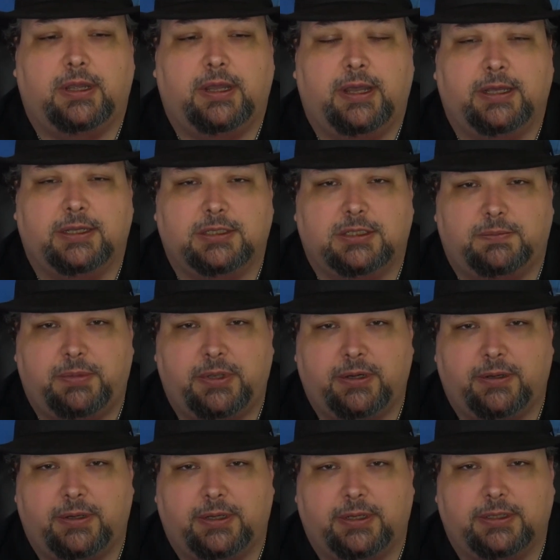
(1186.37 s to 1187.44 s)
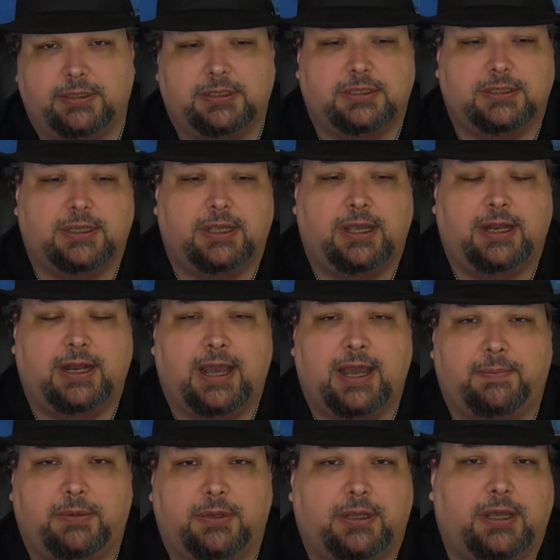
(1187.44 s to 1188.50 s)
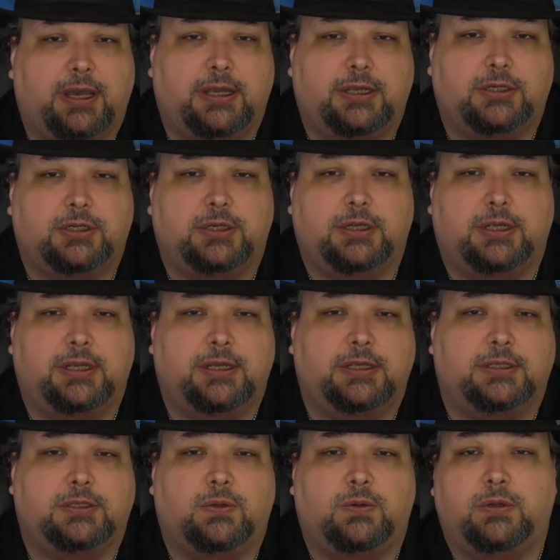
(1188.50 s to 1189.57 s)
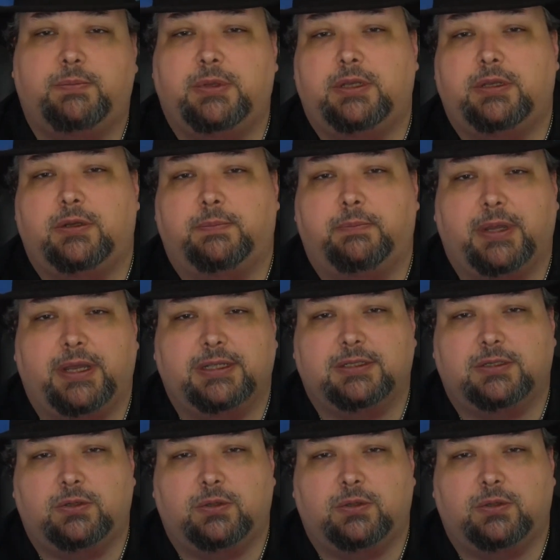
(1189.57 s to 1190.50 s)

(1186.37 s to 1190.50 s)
experience and application is going to be your best